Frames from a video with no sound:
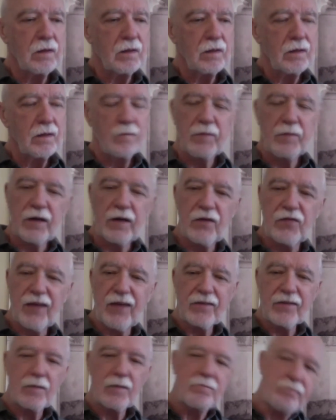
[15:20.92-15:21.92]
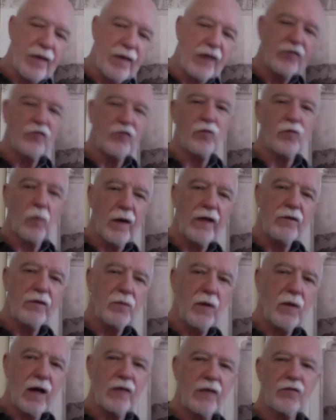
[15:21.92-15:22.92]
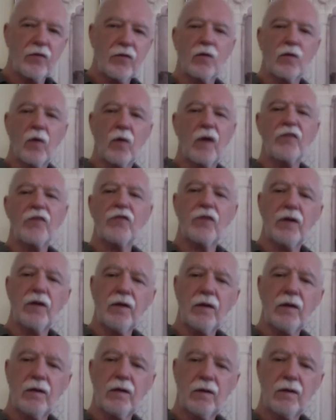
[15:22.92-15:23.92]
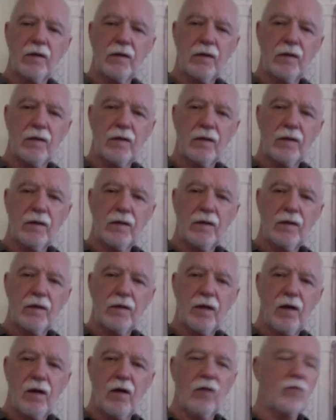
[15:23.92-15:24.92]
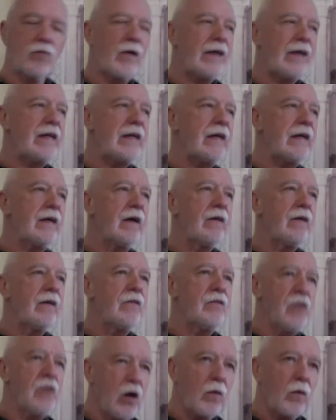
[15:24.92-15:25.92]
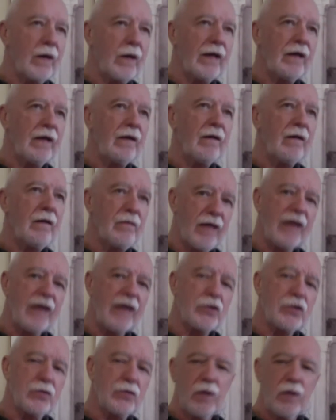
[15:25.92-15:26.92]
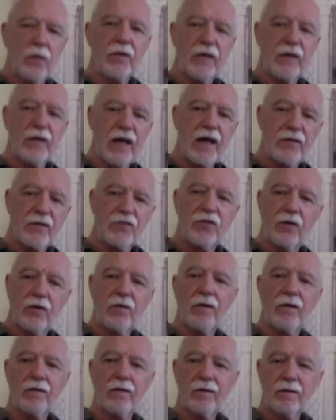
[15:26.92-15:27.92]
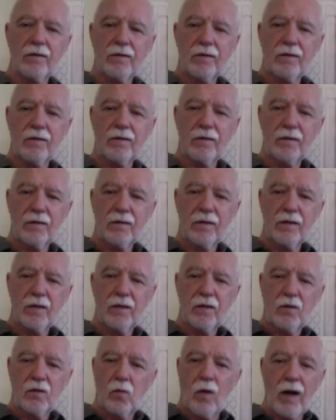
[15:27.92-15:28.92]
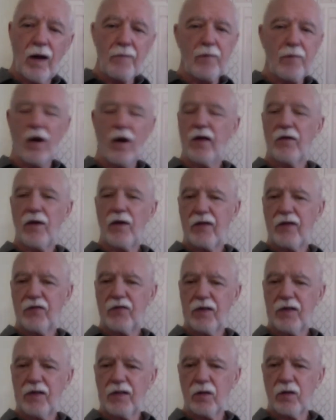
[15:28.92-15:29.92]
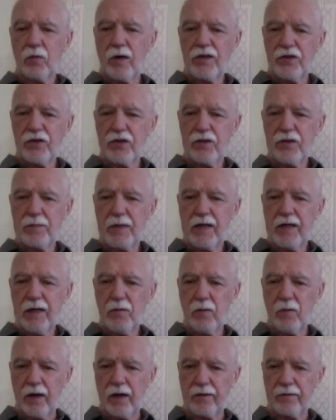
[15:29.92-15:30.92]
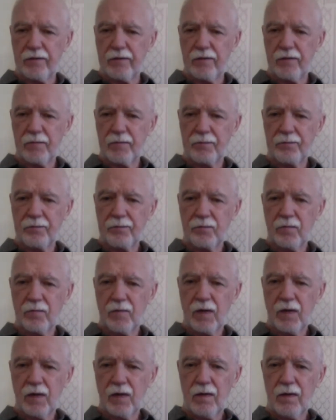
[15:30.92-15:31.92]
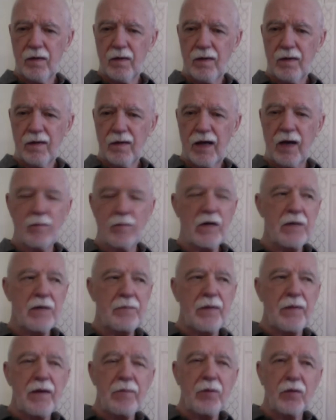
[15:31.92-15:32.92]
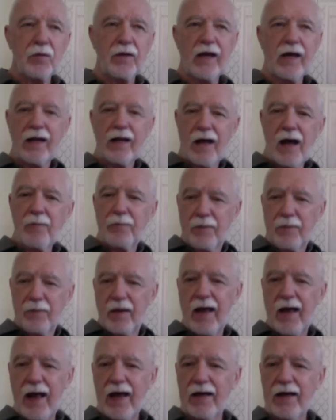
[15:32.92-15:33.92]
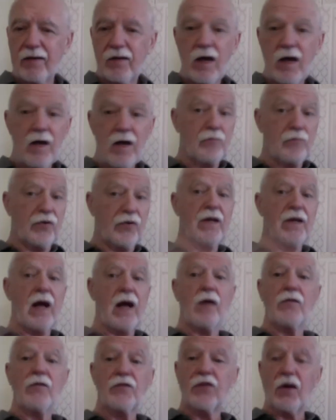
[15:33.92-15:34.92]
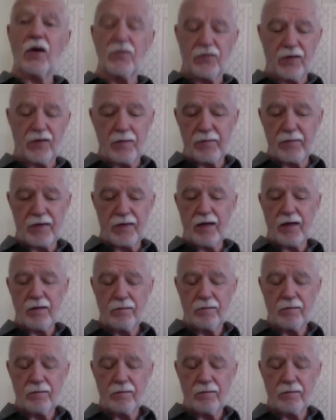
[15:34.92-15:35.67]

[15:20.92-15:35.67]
But is that the best way to ask a question, already knowing that you know the answer? Why bother asking the question to begin with? How many people get up and pronounce on something